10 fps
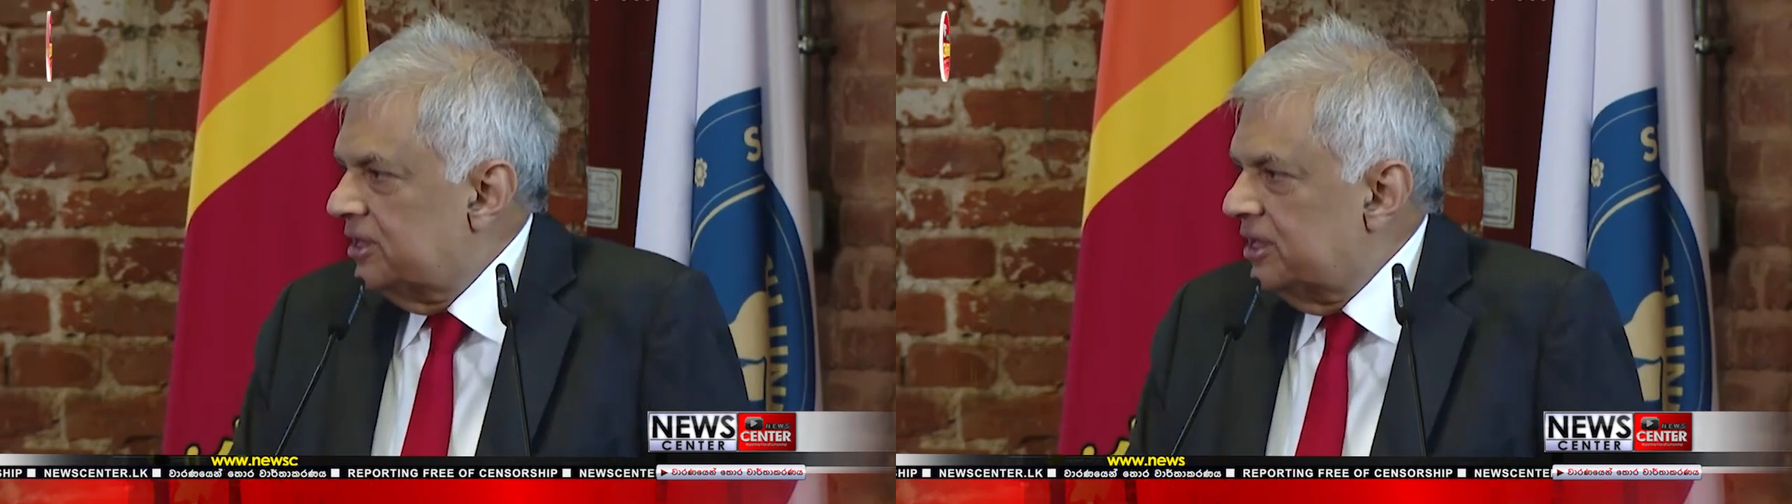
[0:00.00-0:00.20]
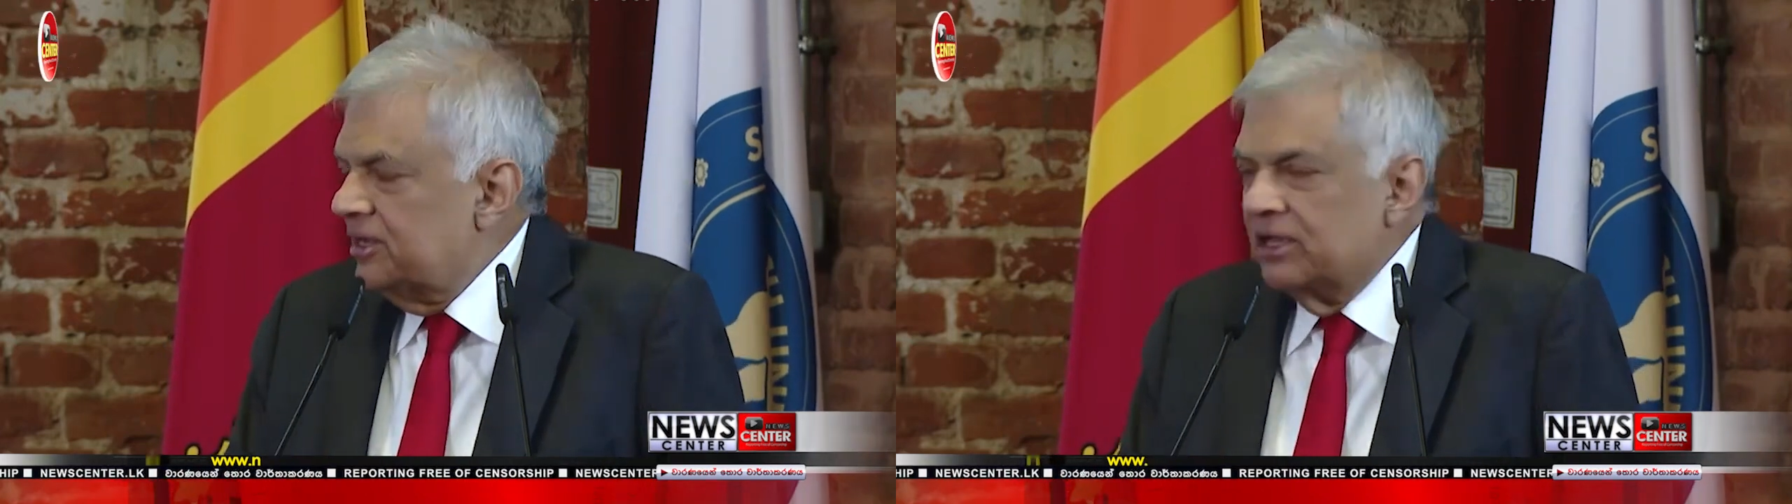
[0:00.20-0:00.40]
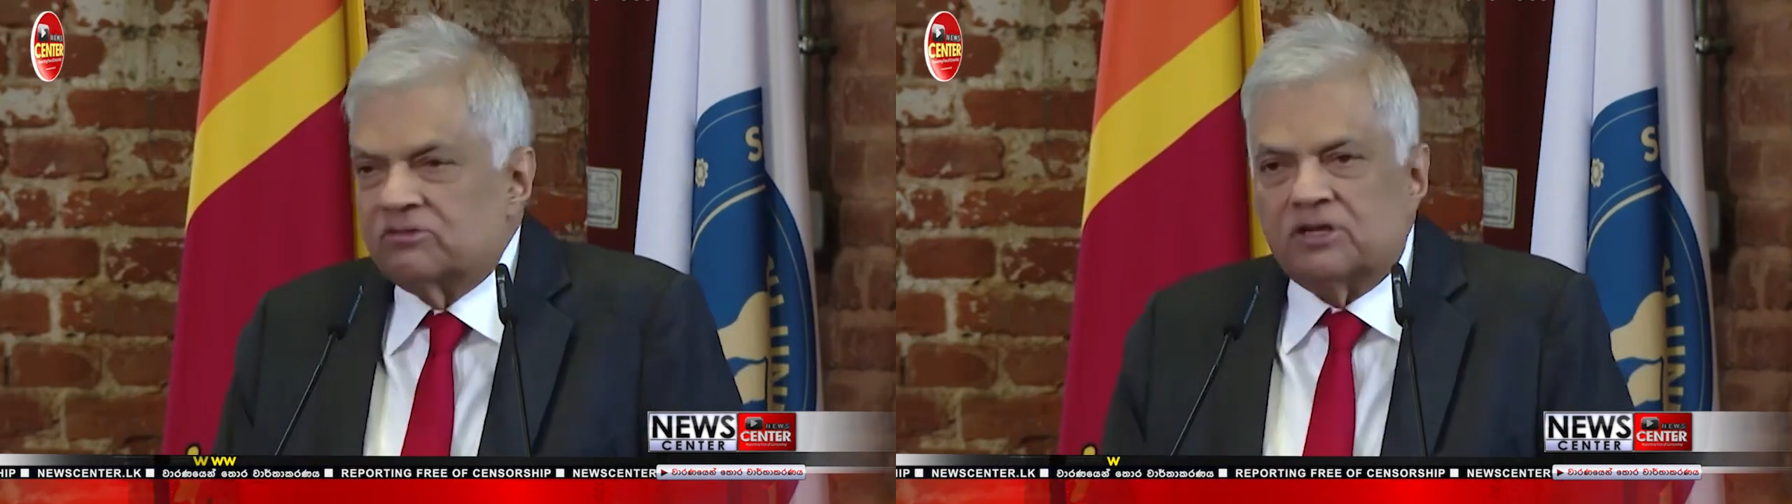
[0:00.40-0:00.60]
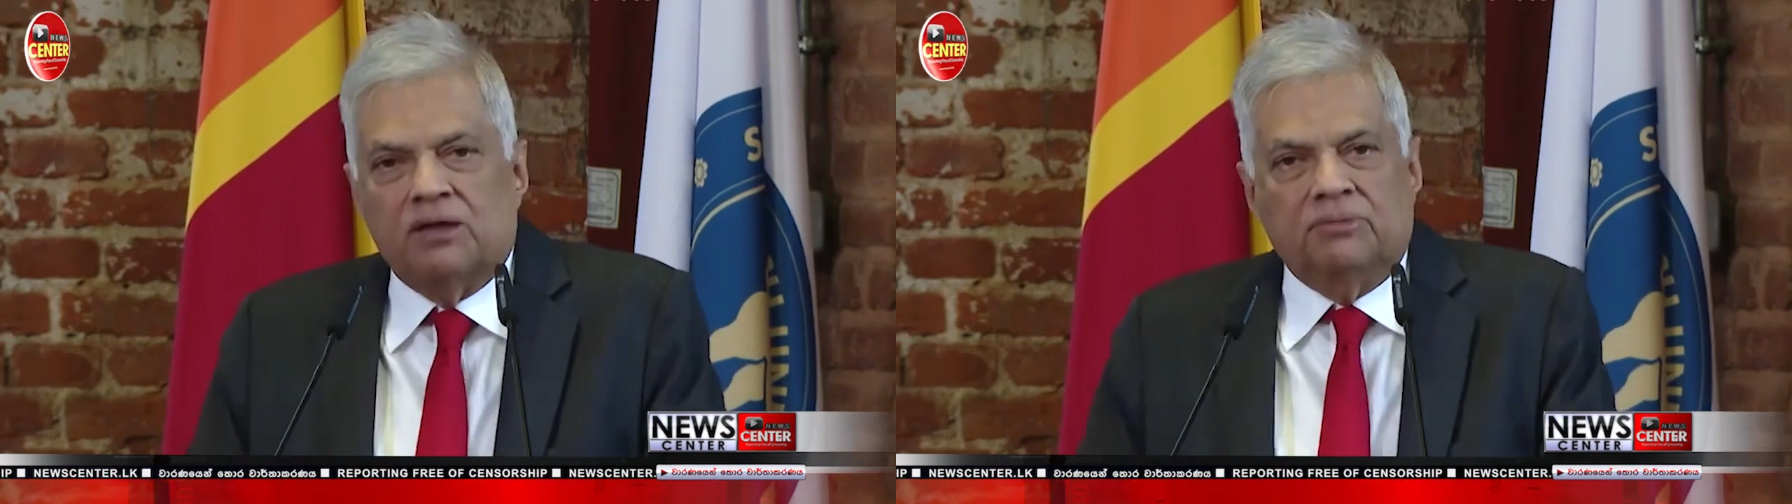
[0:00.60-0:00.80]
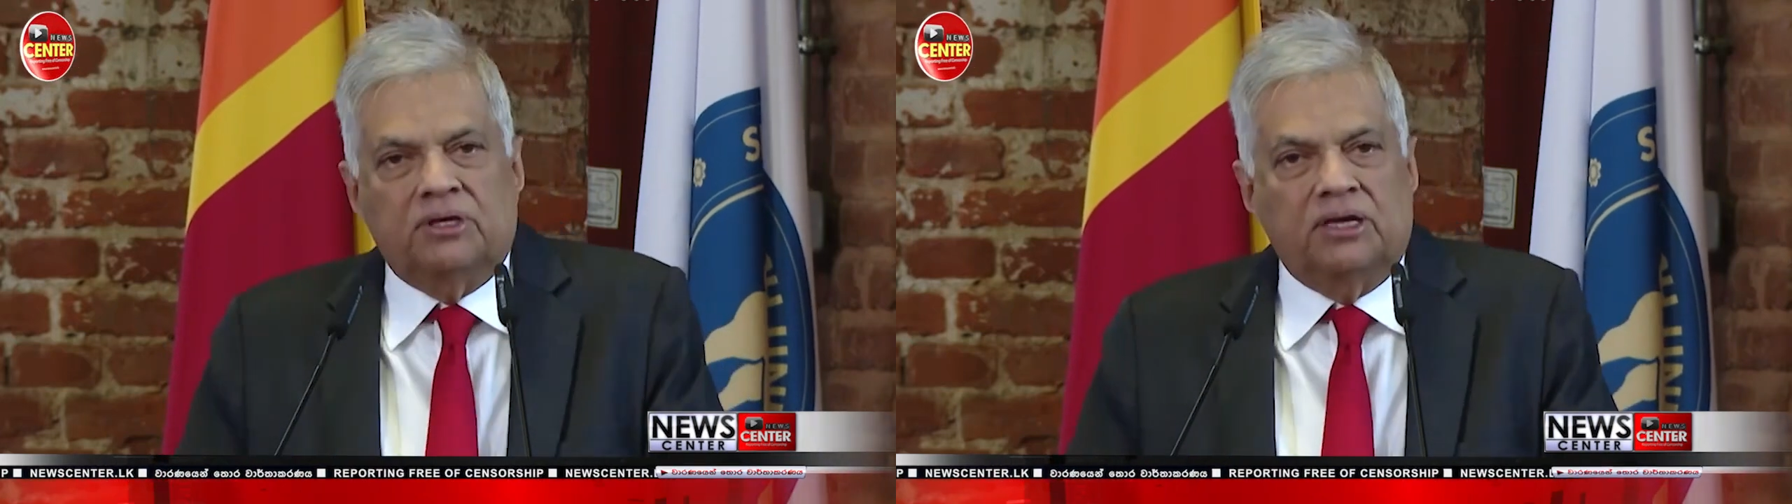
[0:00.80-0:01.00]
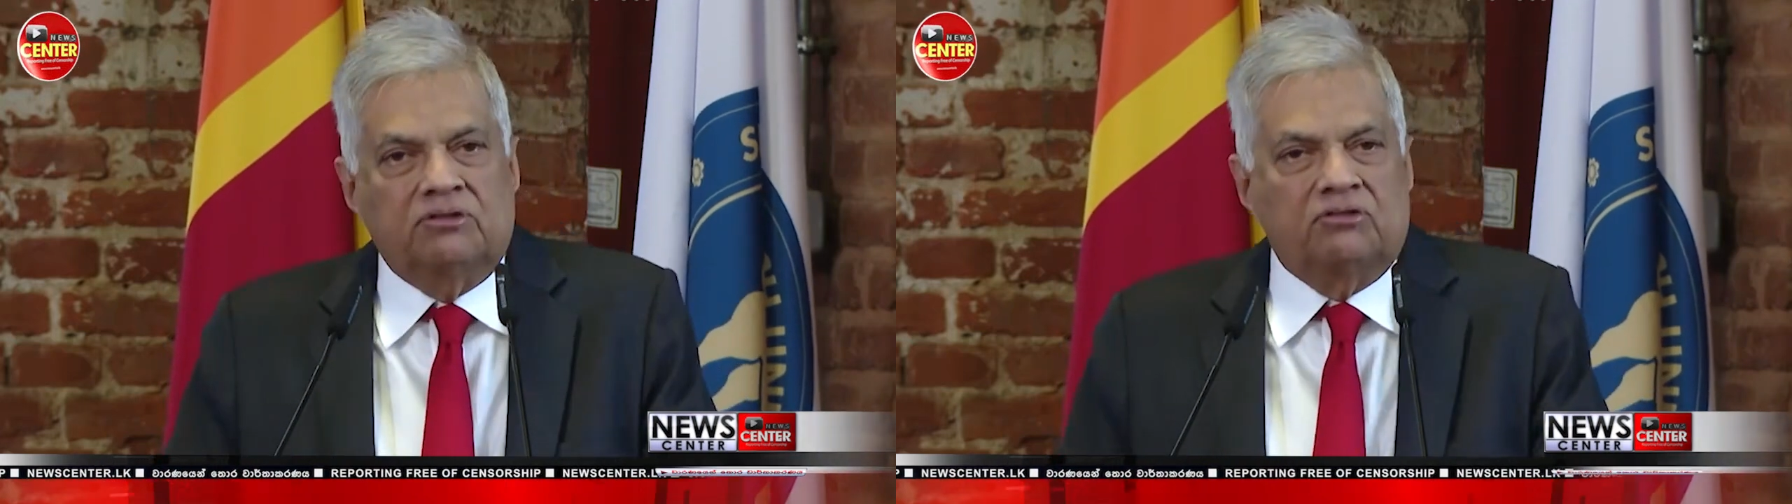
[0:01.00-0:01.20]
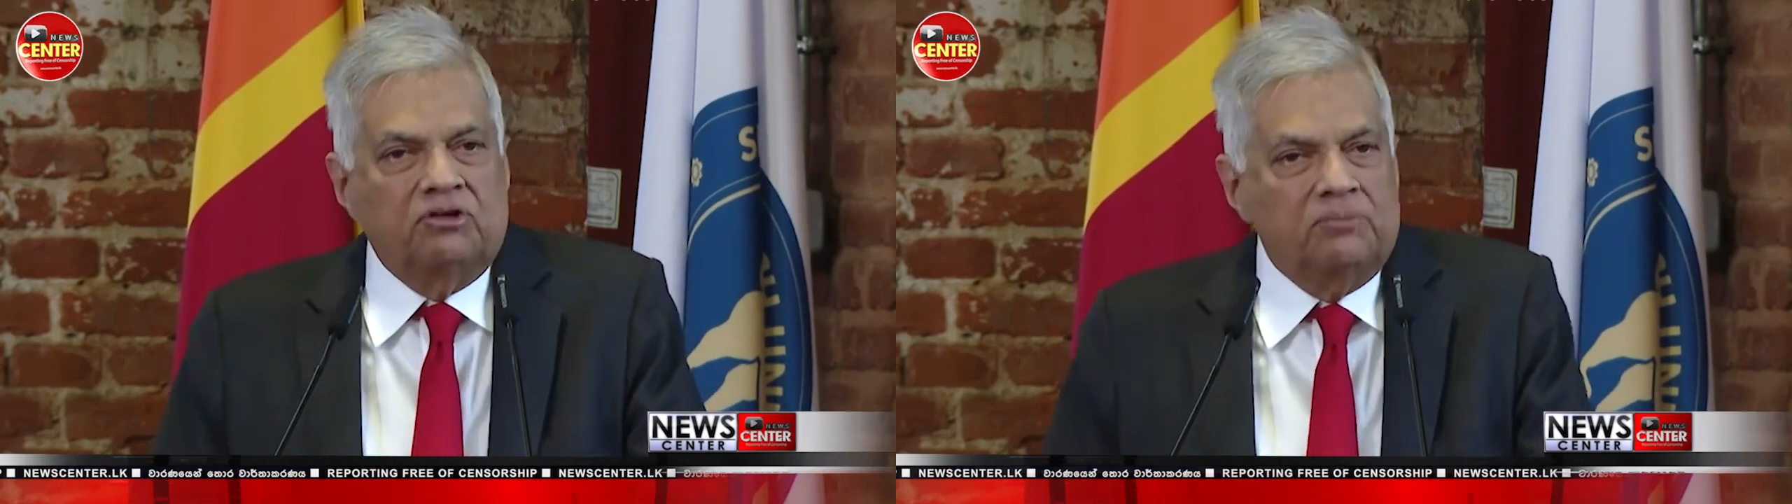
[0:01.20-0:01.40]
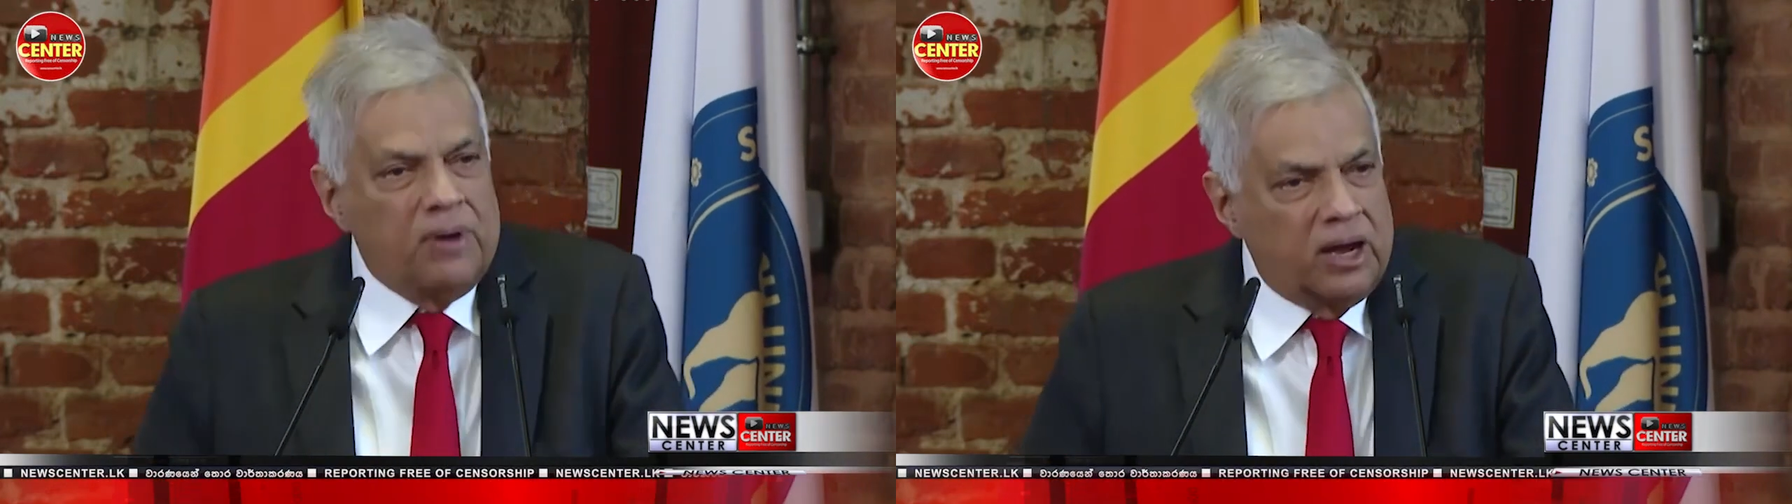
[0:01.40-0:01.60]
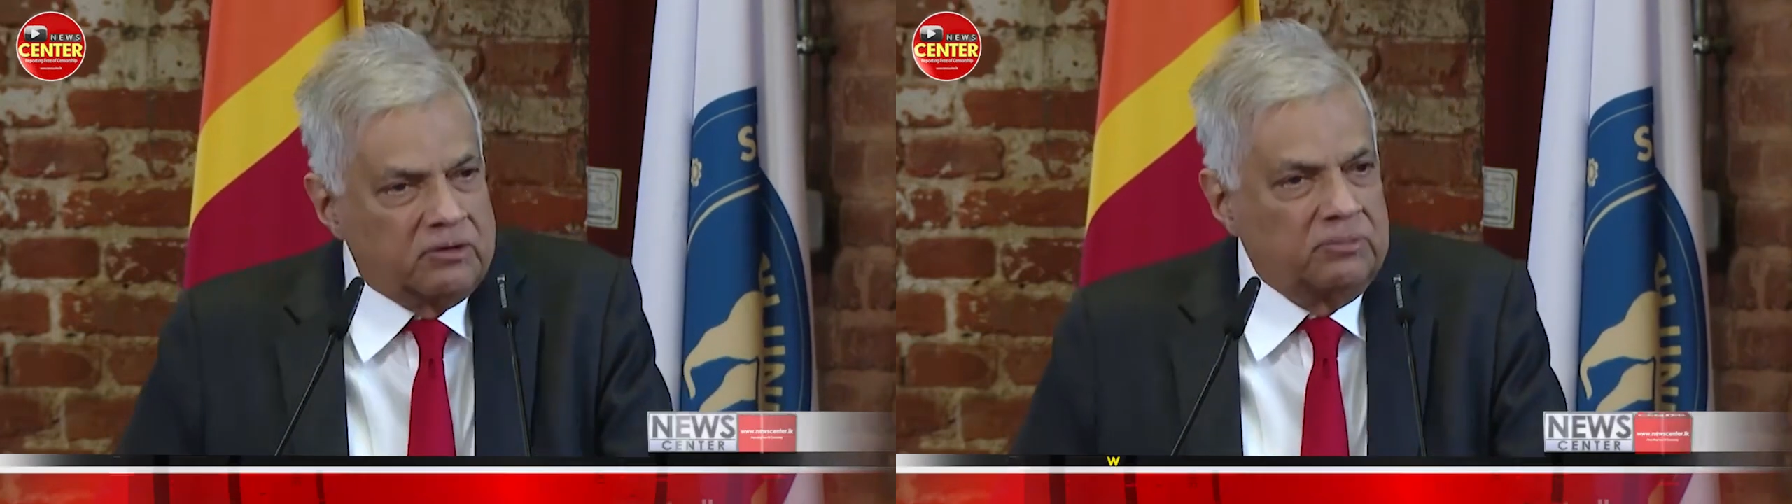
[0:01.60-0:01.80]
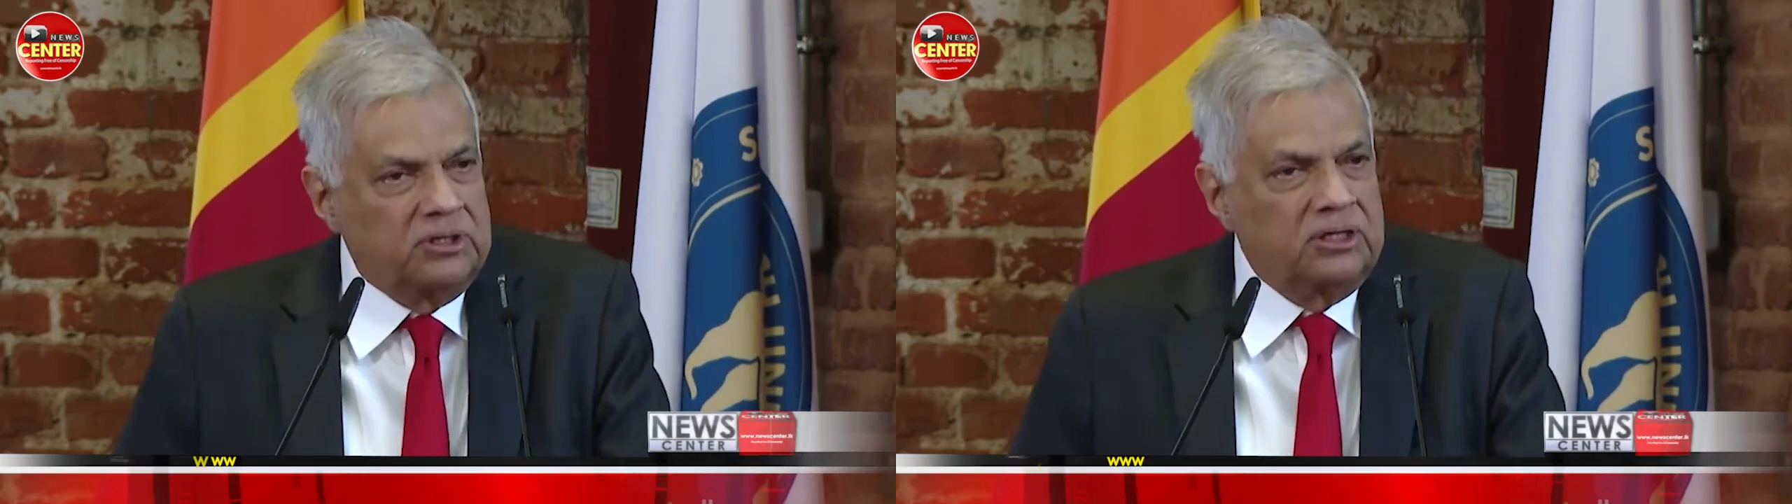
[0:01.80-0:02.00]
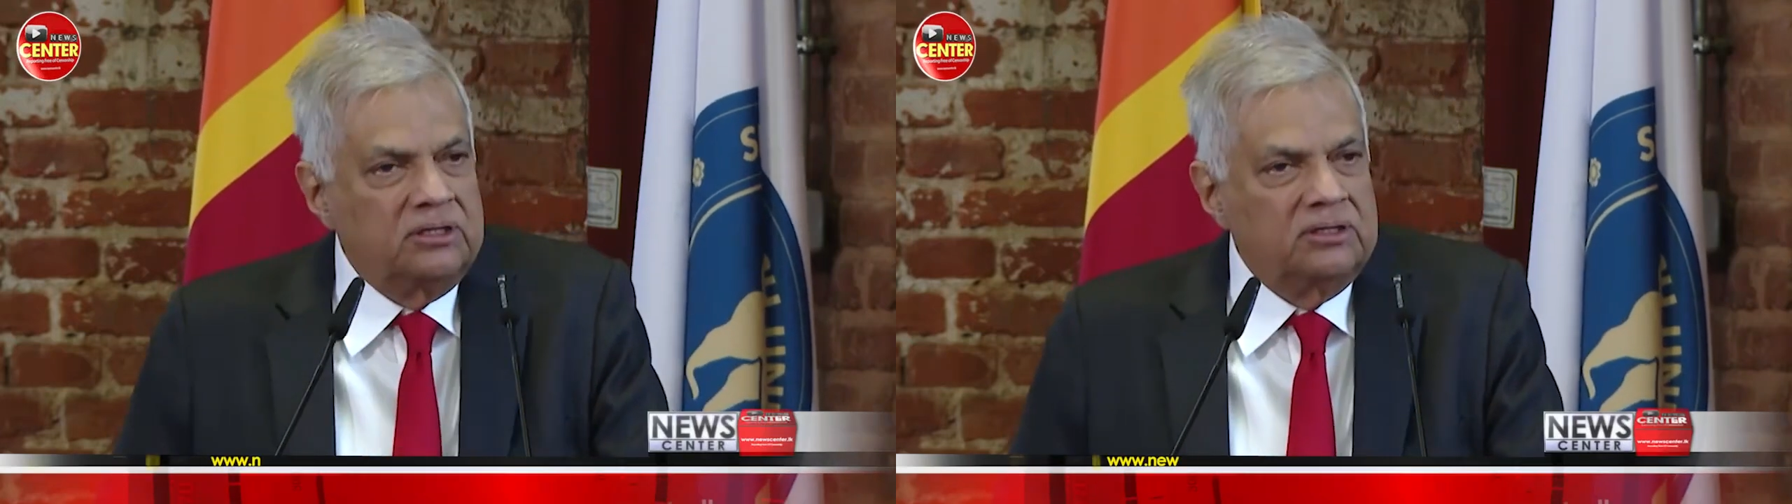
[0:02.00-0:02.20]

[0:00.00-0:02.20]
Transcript: and next time the heads of department.